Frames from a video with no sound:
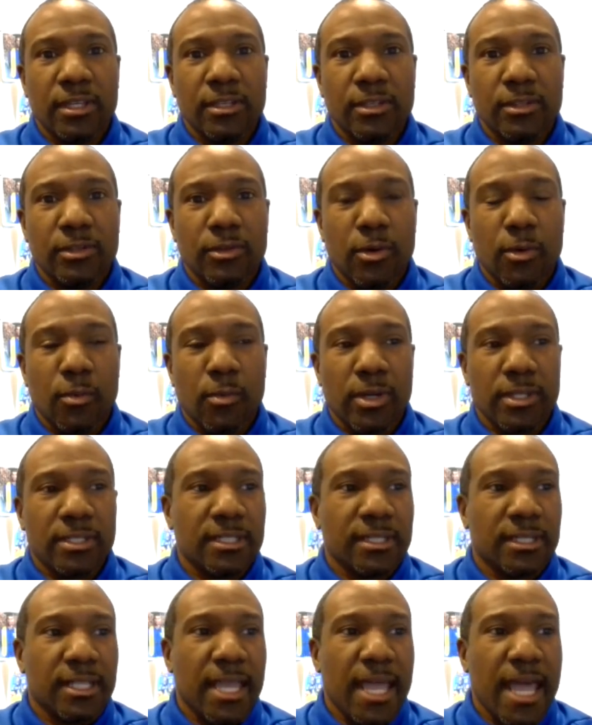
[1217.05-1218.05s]
you know what's
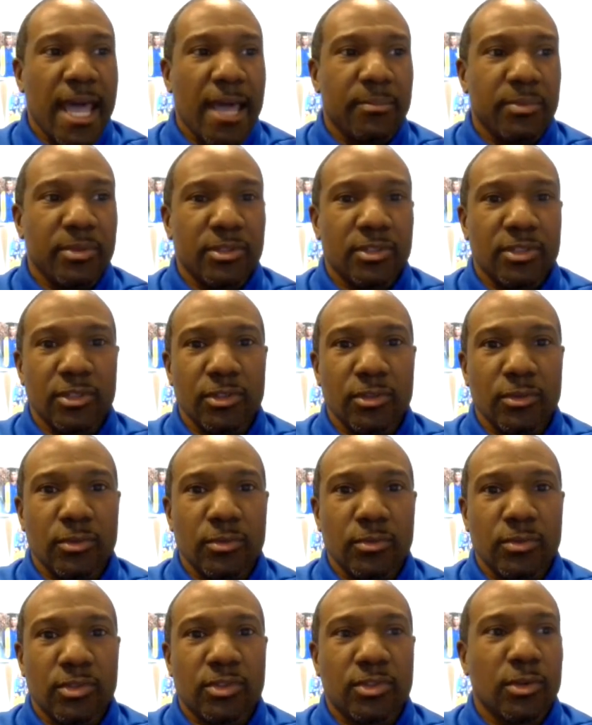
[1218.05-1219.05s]
going to happen to
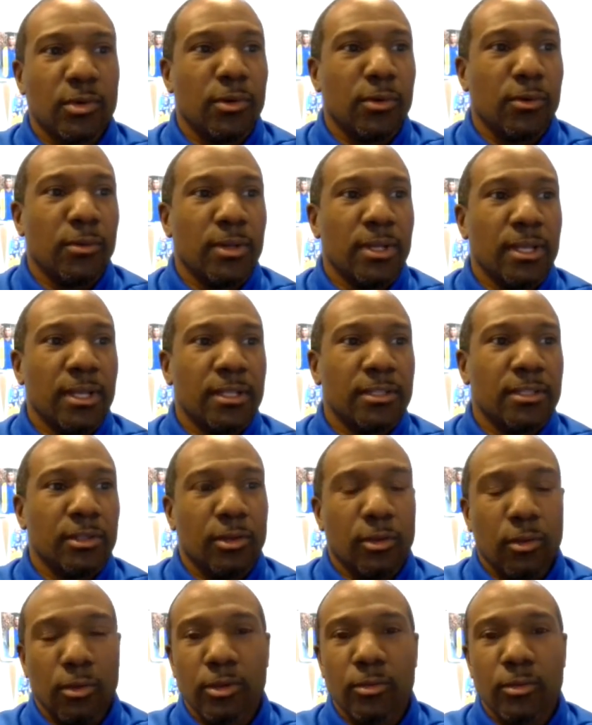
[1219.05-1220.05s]
you so the
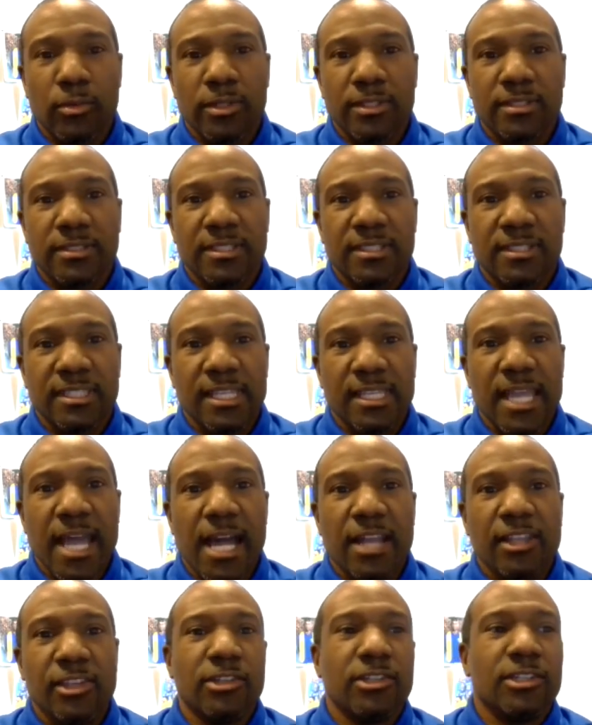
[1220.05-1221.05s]
lord wants to see
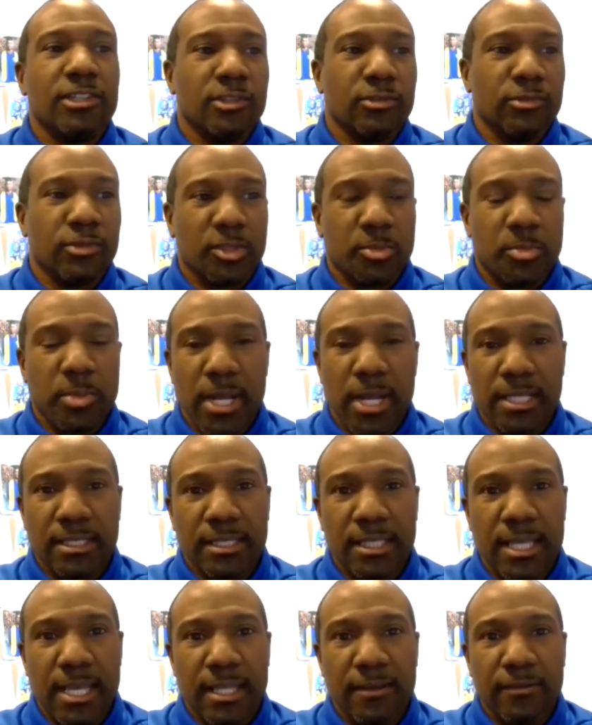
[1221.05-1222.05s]
how you're going to respond
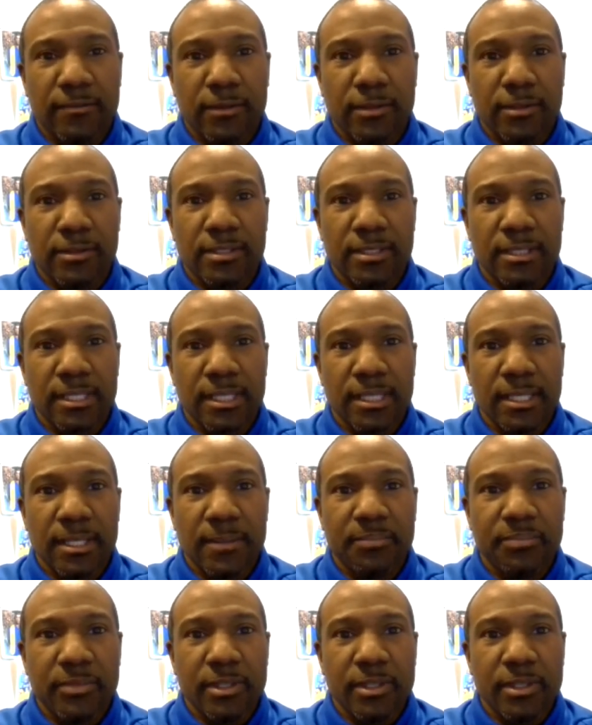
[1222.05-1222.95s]
to that adversity